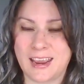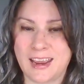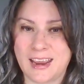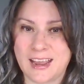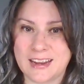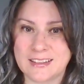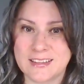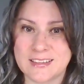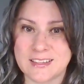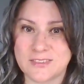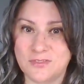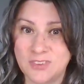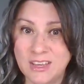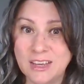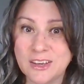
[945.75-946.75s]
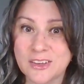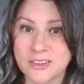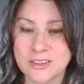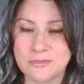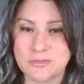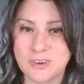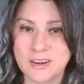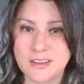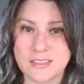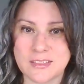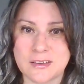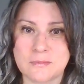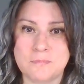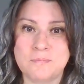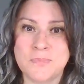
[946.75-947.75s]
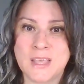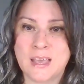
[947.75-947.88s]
and this vehicle in front of them